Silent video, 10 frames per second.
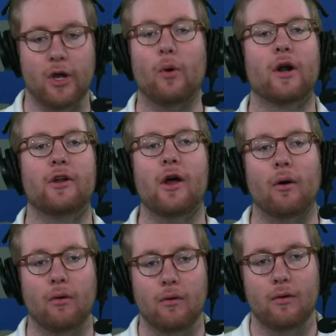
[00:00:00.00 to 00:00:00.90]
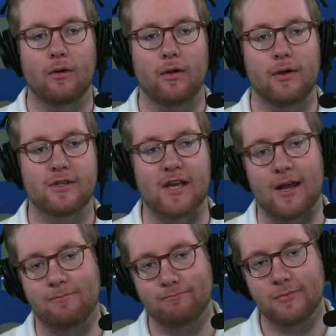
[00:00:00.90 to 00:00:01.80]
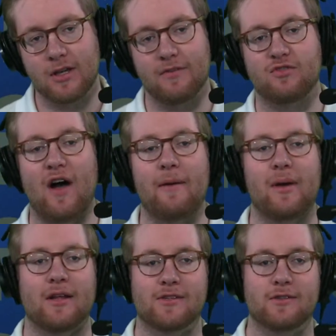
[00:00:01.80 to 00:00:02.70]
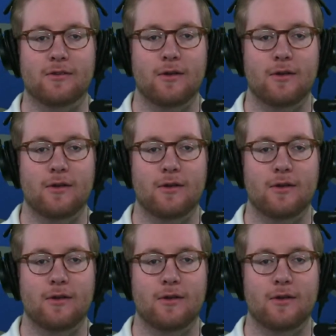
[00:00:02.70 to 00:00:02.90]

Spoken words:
do you want to do? Said, give us 5 minutes.